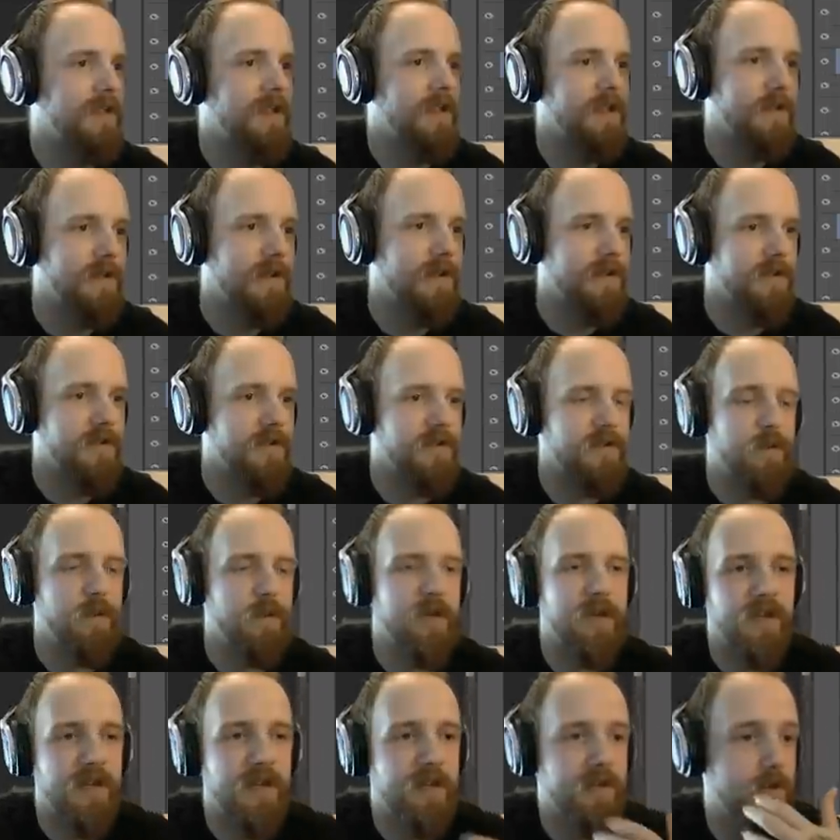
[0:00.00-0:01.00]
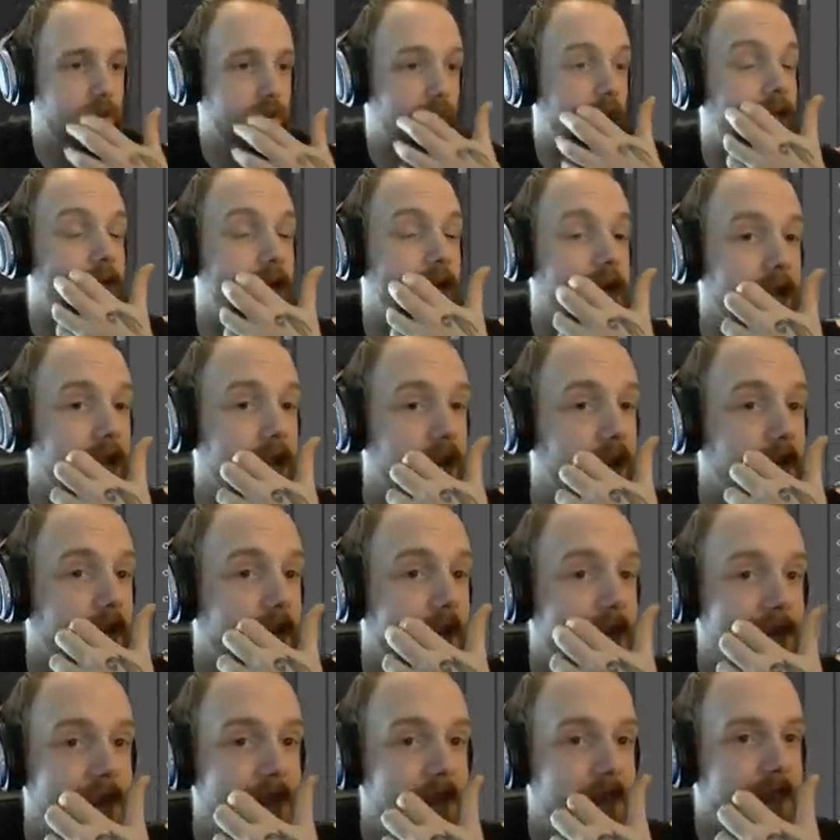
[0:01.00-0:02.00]
held in the square quite regularly,
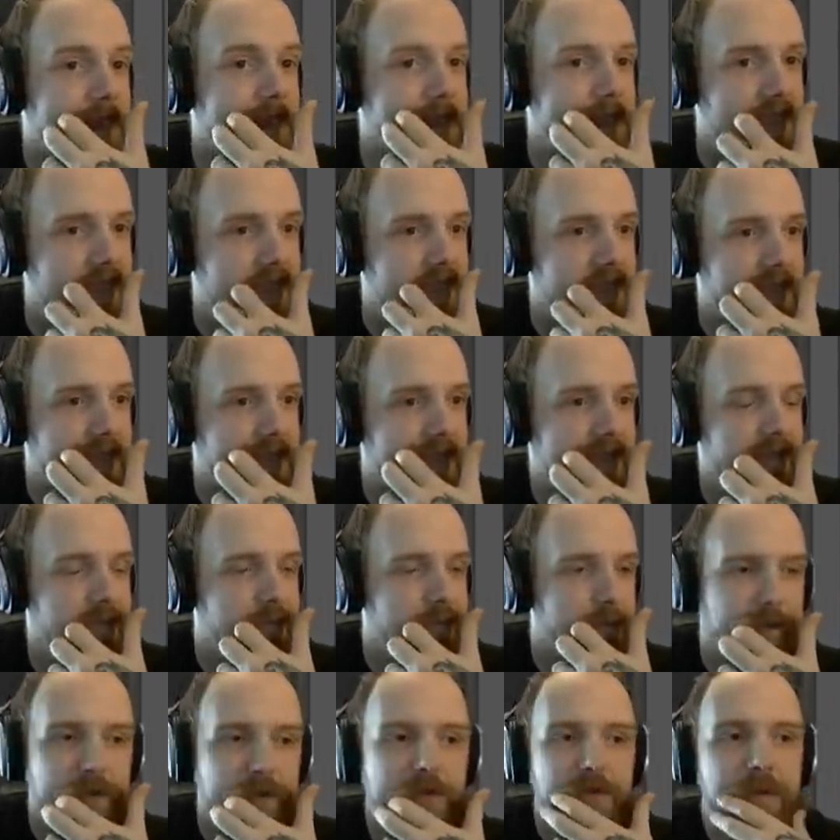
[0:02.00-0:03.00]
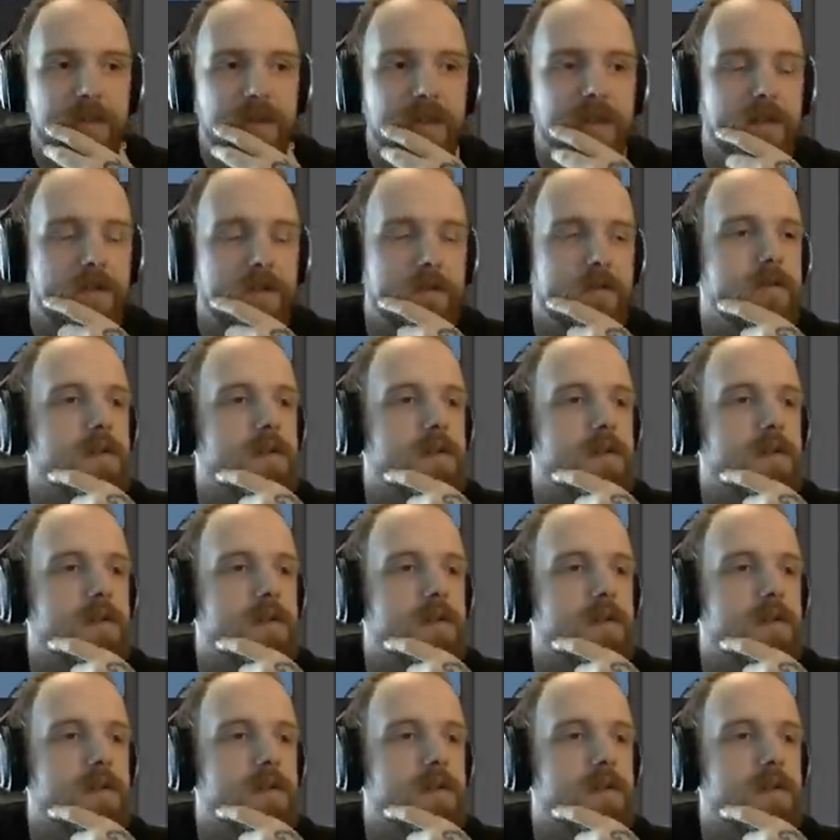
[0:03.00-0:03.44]
uh, at least once a month,